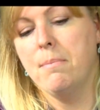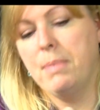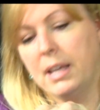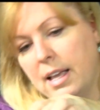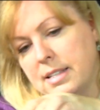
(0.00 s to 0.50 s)

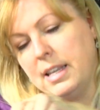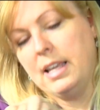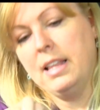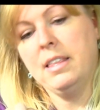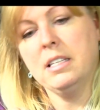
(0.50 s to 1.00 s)
Because
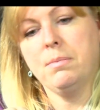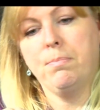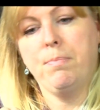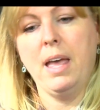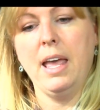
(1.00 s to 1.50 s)

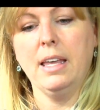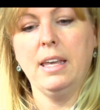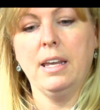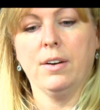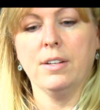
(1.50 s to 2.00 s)
this peg
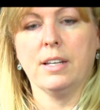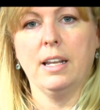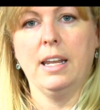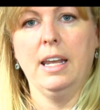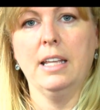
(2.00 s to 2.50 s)
here is
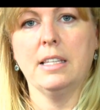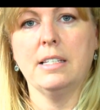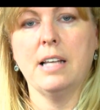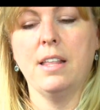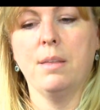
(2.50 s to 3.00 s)
going to hit the
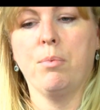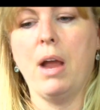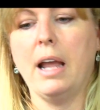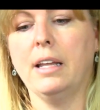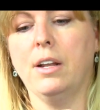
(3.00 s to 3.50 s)
side of the
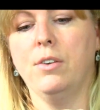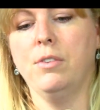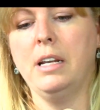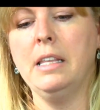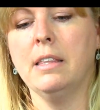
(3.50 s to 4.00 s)
bracket
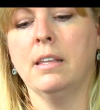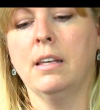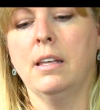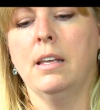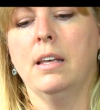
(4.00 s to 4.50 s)
underneath,
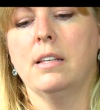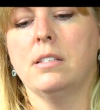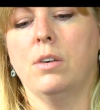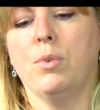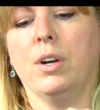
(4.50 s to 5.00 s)

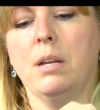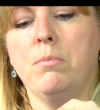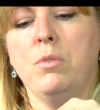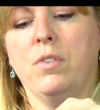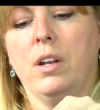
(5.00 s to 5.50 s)
so we're going to
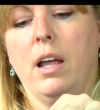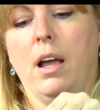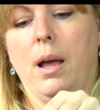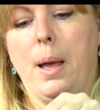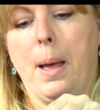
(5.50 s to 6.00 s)
move
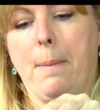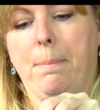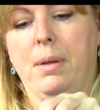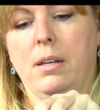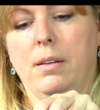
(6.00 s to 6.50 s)
it
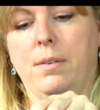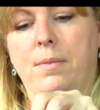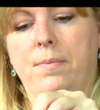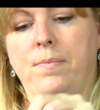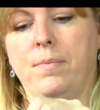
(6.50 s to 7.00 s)
up.
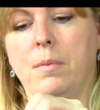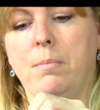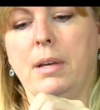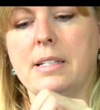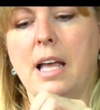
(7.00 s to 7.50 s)

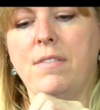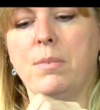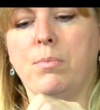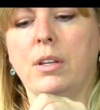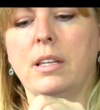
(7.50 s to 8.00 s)
Because I have
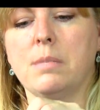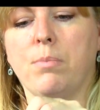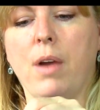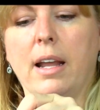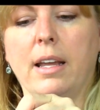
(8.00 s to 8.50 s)
to bring this
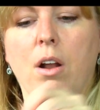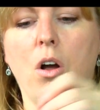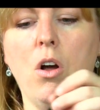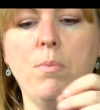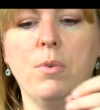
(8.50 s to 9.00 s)
bracket
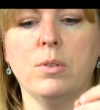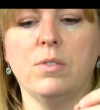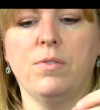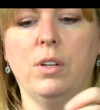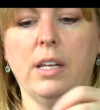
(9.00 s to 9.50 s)

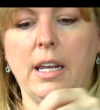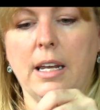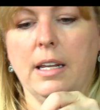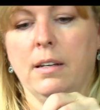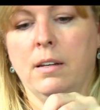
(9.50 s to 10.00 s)
almost fully
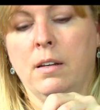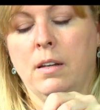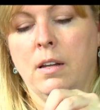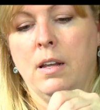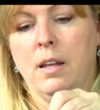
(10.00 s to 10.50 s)
in.
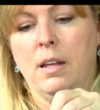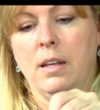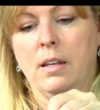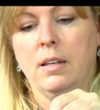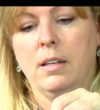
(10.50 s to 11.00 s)

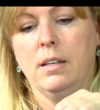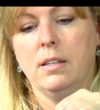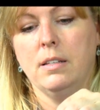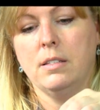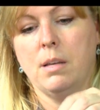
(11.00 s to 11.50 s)

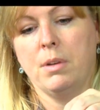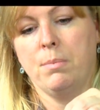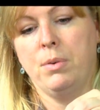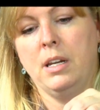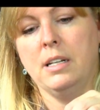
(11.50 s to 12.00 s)
So I'm going
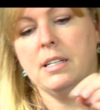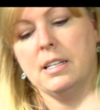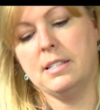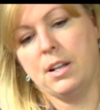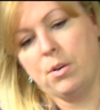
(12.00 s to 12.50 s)
to put it into the
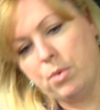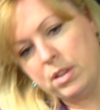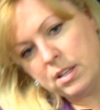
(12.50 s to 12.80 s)
center one.